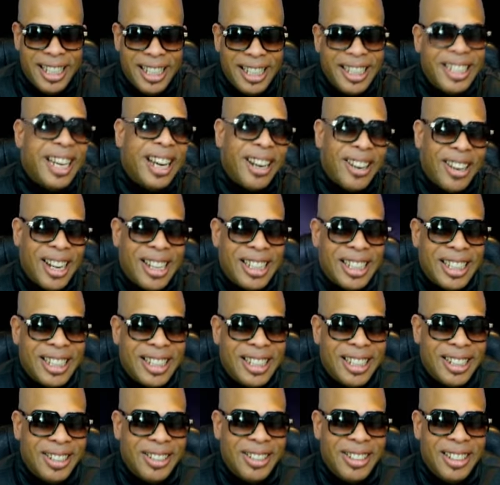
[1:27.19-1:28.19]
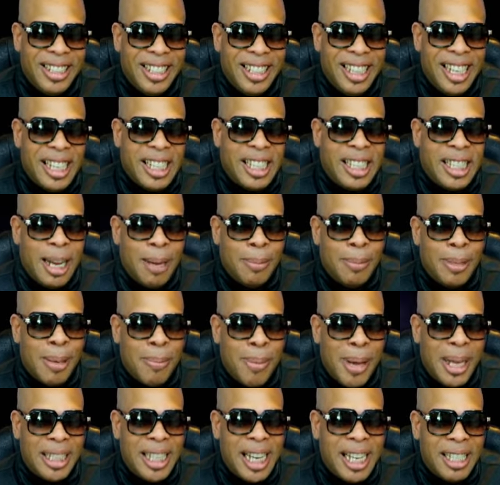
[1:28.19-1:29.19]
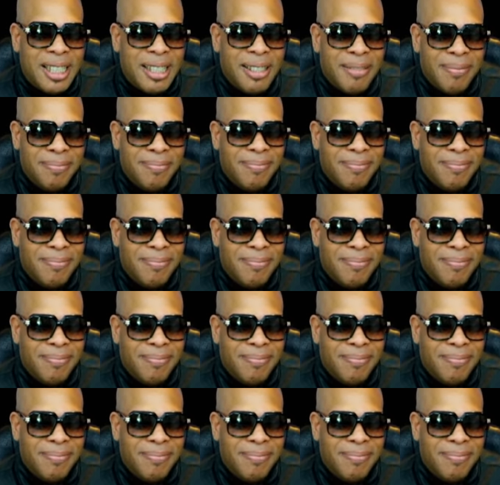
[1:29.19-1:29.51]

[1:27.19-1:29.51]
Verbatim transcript: Ghetto Logic show. Yes, sons of bitches!